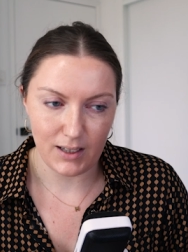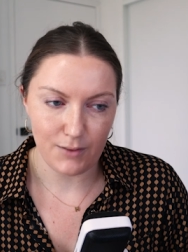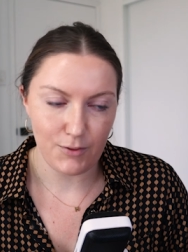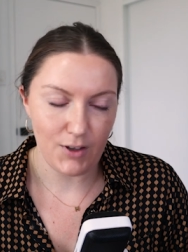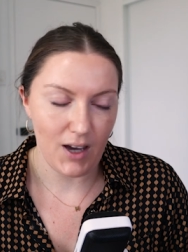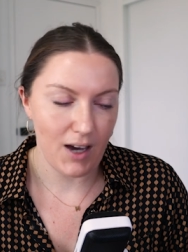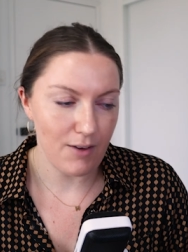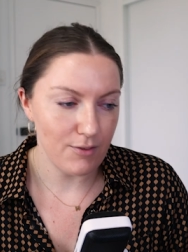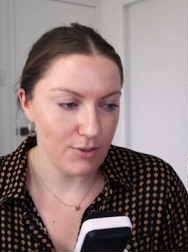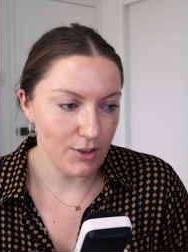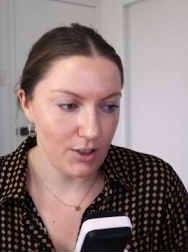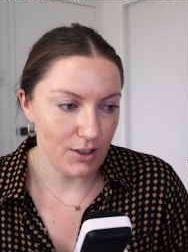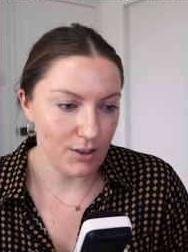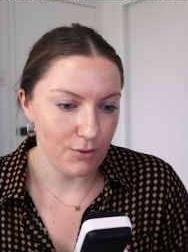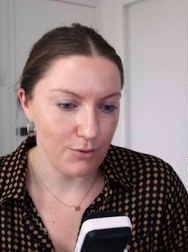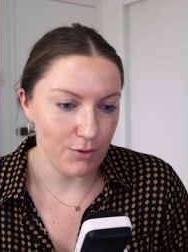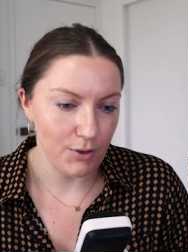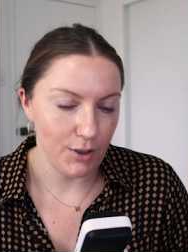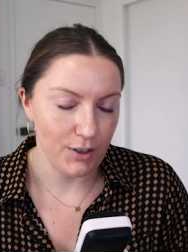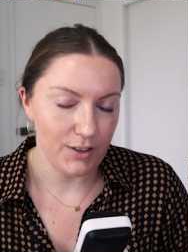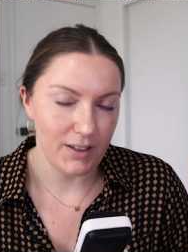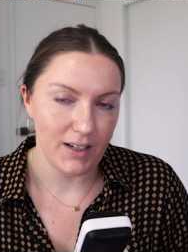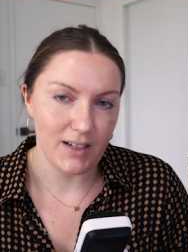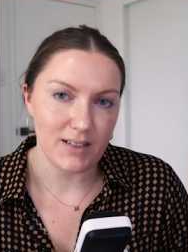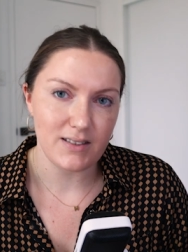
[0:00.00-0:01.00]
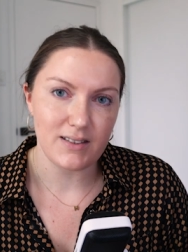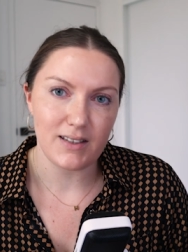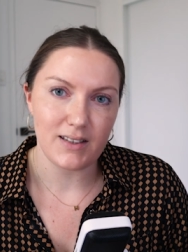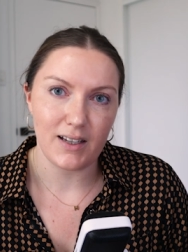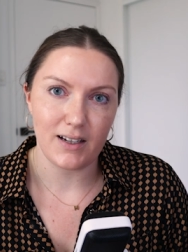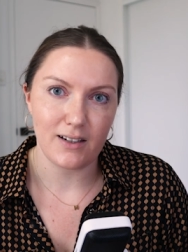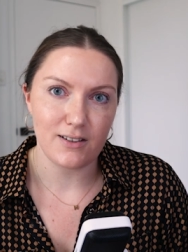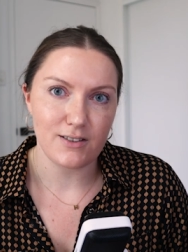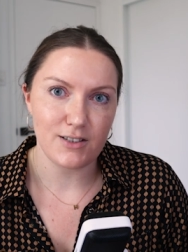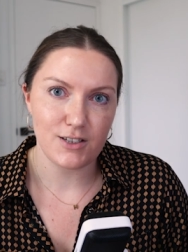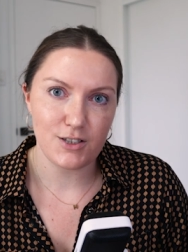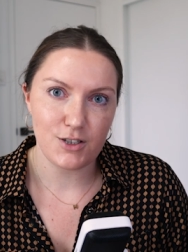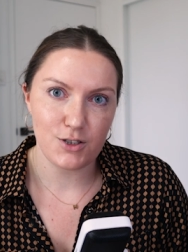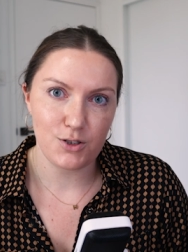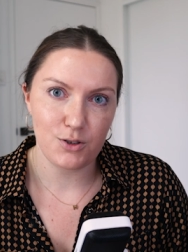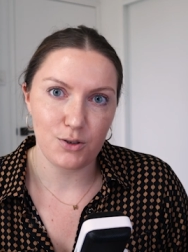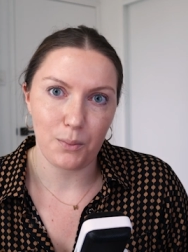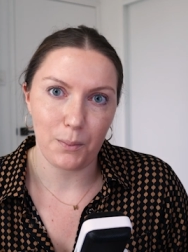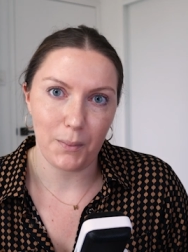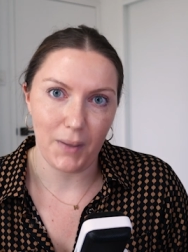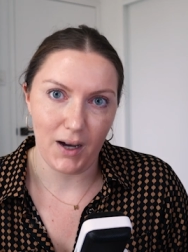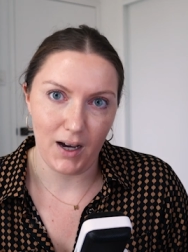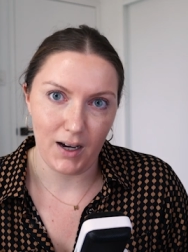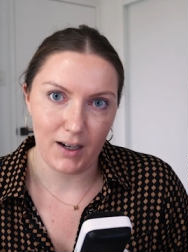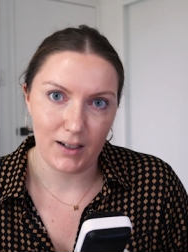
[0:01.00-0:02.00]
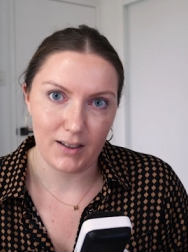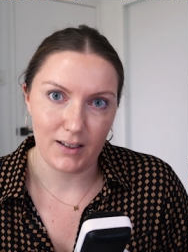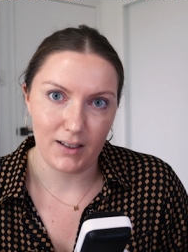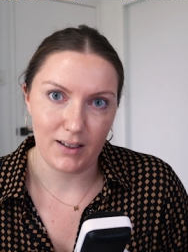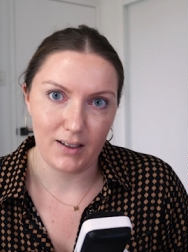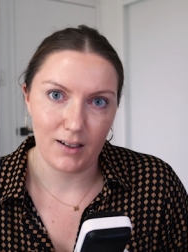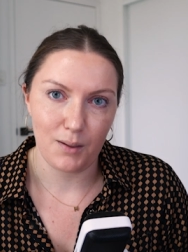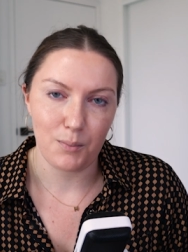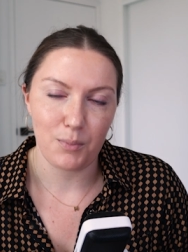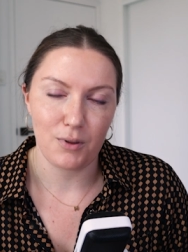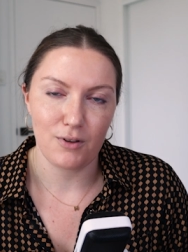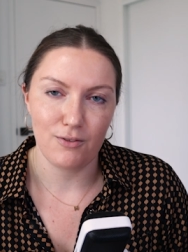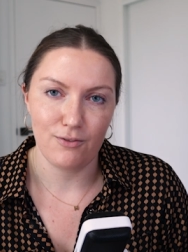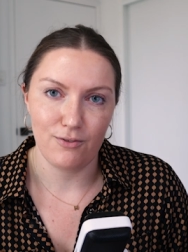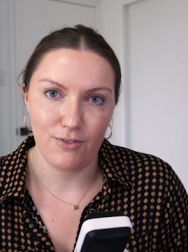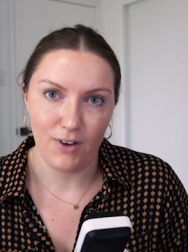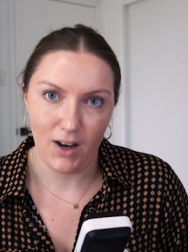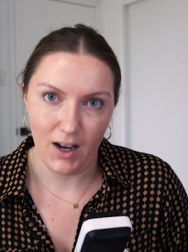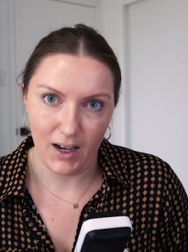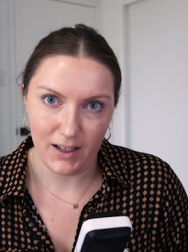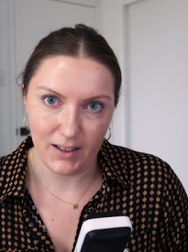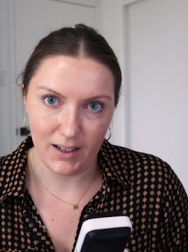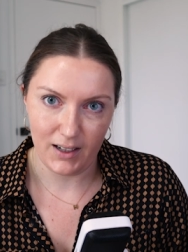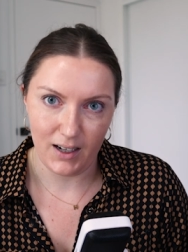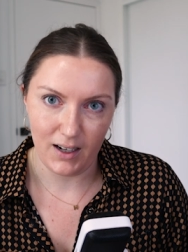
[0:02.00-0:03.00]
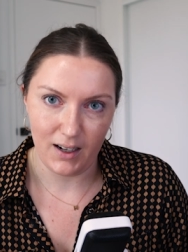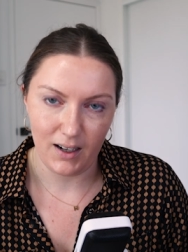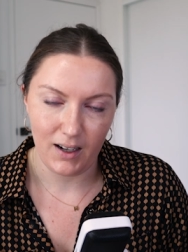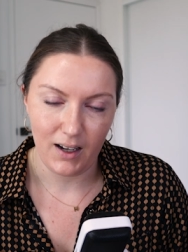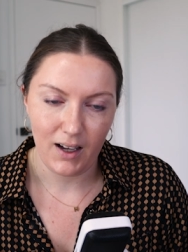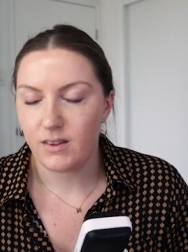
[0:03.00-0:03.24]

If you haven't heard of Flodesk, they are a digital marketing provider